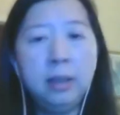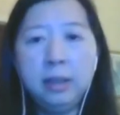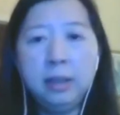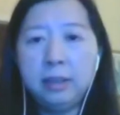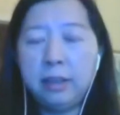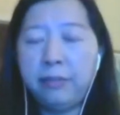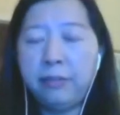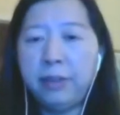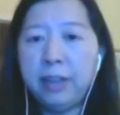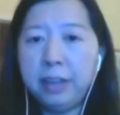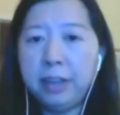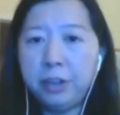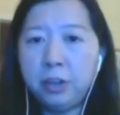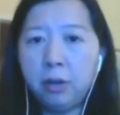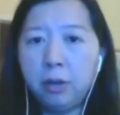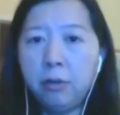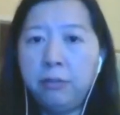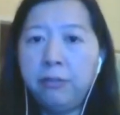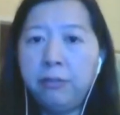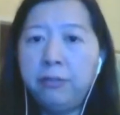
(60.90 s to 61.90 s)

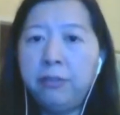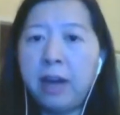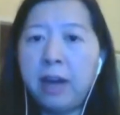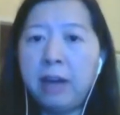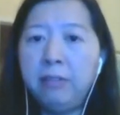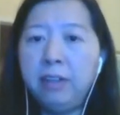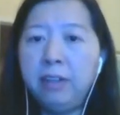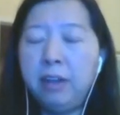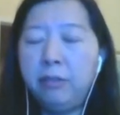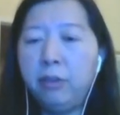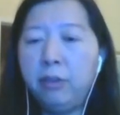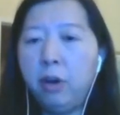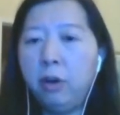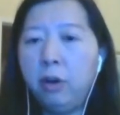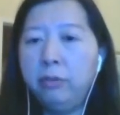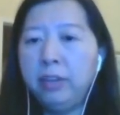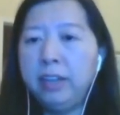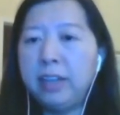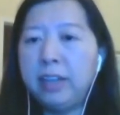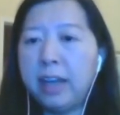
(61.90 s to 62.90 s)
definition of 5 level
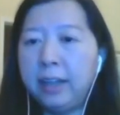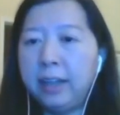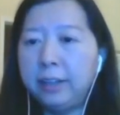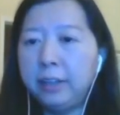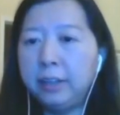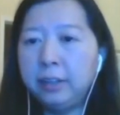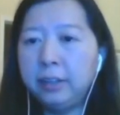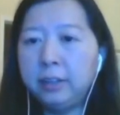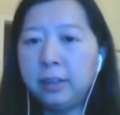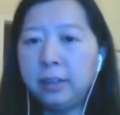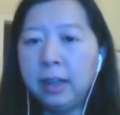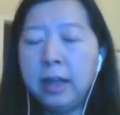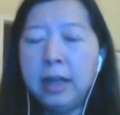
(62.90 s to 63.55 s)
of intelligence,